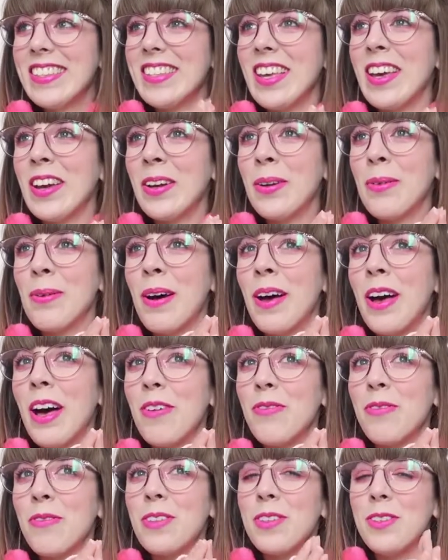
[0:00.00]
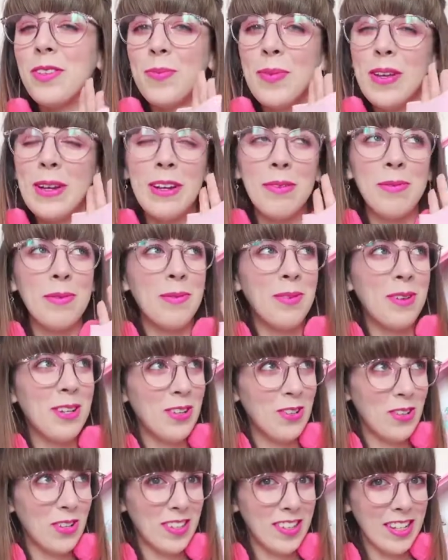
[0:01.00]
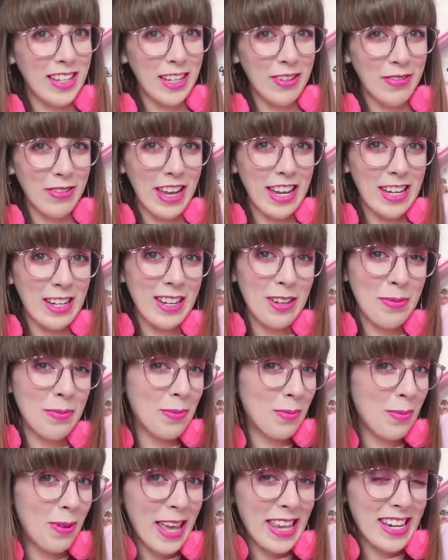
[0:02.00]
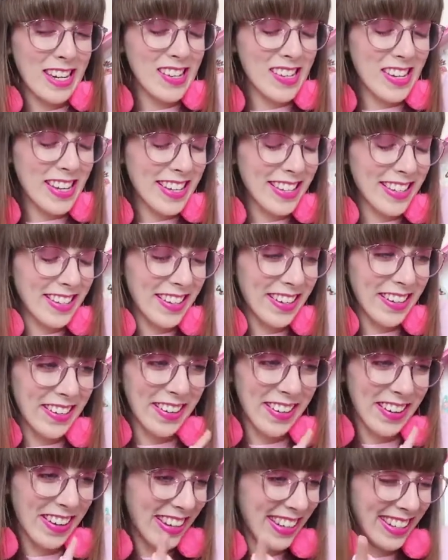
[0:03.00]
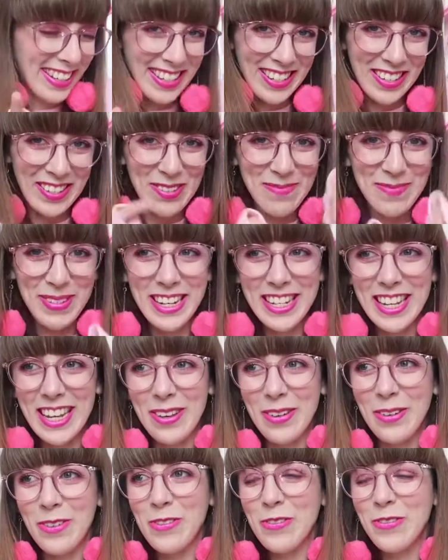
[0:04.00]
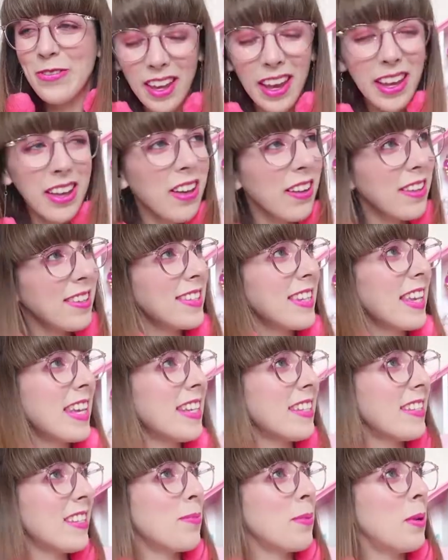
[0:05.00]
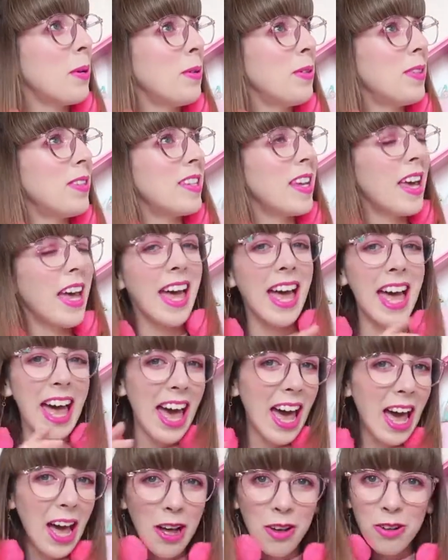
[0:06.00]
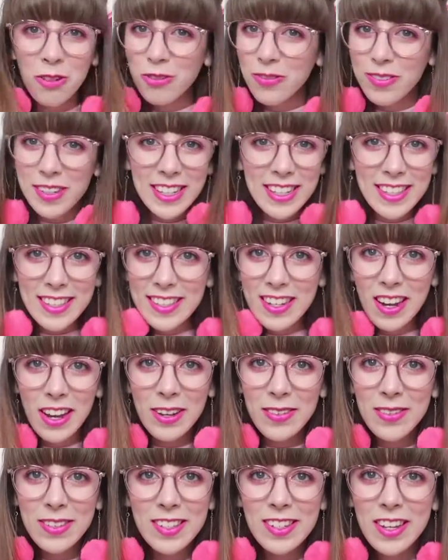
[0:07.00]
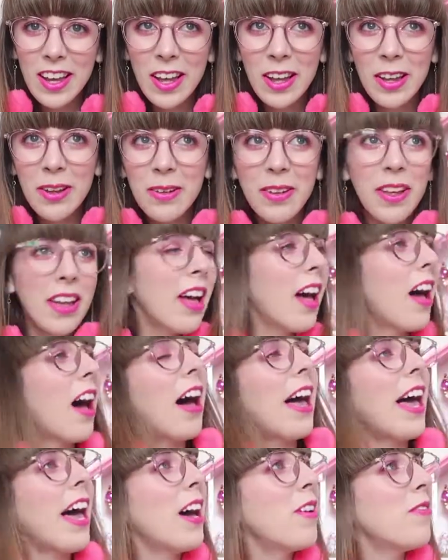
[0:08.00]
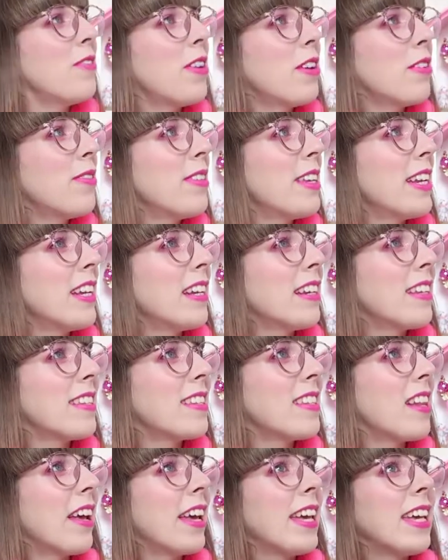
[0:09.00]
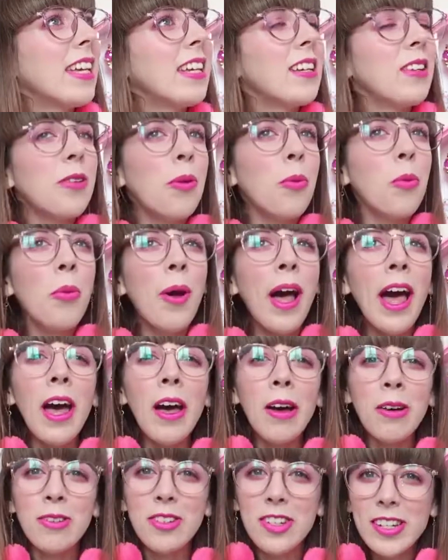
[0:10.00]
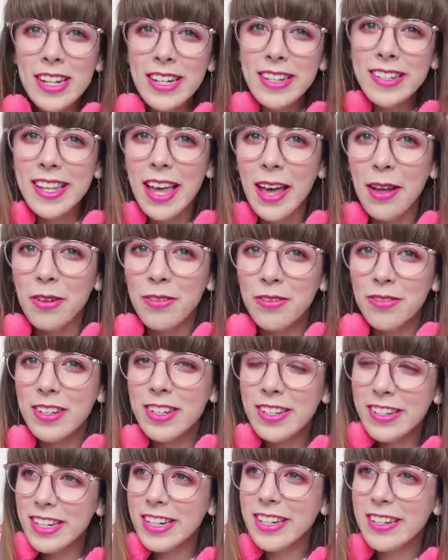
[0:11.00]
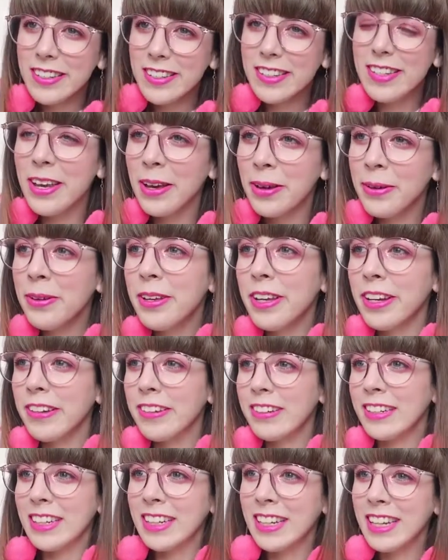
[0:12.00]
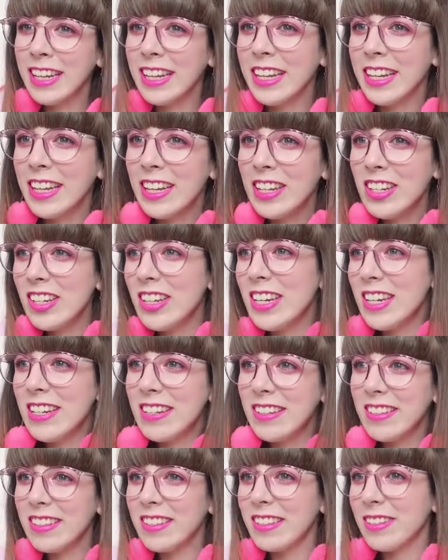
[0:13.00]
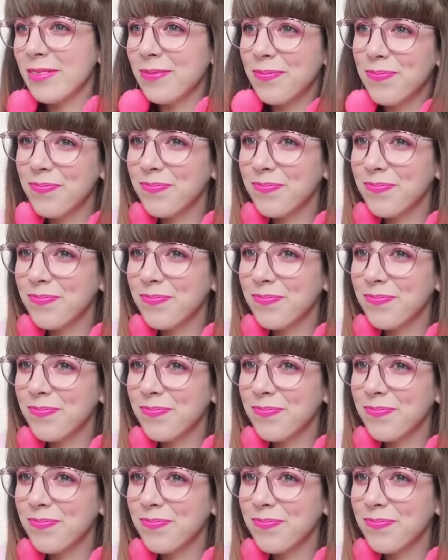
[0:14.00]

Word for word: So uh, I thought this would be a little bit more interesting if I had a little bit more energy, so I'm gonna do it on my day off. I can't say it's the most healthiest lifestyle. I have nothing that's like, wow, she's healthy, she does yoga and she does,